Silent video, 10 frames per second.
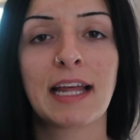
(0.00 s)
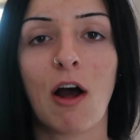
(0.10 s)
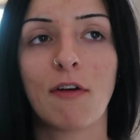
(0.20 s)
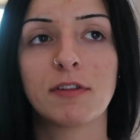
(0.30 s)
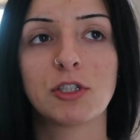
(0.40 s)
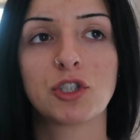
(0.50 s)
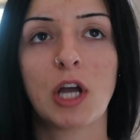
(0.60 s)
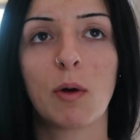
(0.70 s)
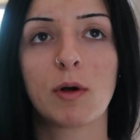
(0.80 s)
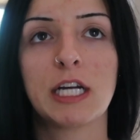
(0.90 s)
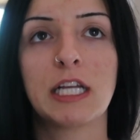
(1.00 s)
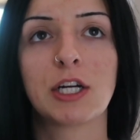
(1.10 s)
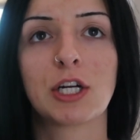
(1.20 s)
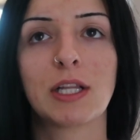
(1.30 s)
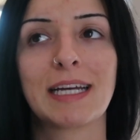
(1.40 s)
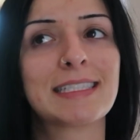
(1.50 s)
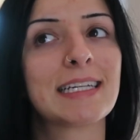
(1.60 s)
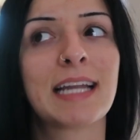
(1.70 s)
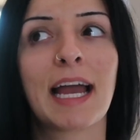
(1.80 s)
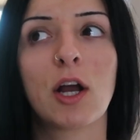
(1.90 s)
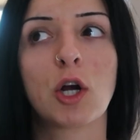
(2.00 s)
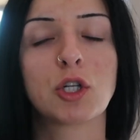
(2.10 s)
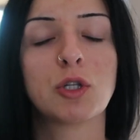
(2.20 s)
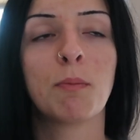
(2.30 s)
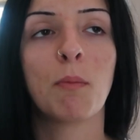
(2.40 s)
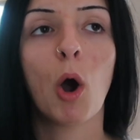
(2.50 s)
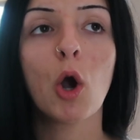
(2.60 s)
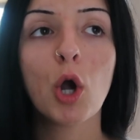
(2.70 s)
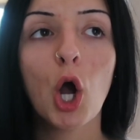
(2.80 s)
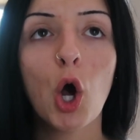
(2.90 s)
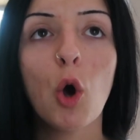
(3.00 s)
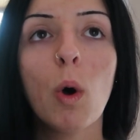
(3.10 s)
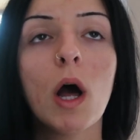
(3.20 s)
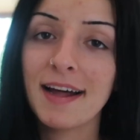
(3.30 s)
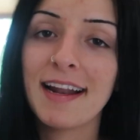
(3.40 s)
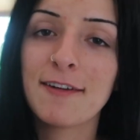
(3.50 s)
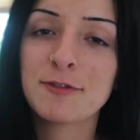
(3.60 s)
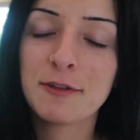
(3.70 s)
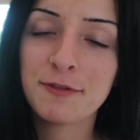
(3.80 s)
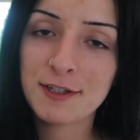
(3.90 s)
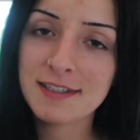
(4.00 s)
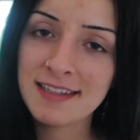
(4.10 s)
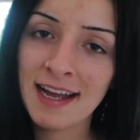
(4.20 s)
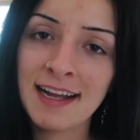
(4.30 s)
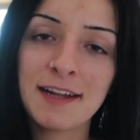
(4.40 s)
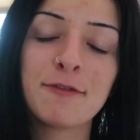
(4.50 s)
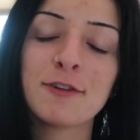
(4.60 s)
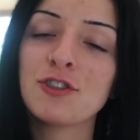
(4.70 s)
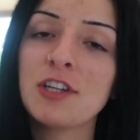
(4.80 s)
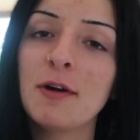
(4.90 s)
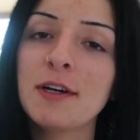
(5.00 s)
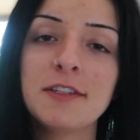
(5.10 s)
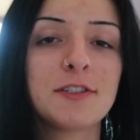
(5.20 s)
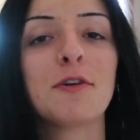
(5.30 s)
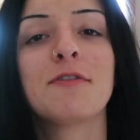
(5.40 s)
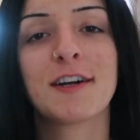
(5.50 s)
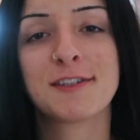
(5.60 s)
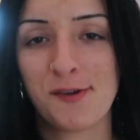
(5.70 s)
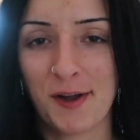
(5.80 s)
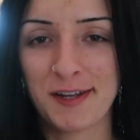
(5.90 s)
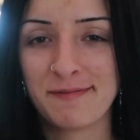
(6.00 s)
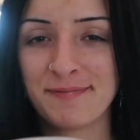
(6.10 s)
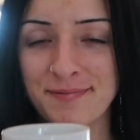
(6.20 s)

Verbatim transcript: it off in the shower either like tonight or tomorrow. But after the first night and first shower, so far so good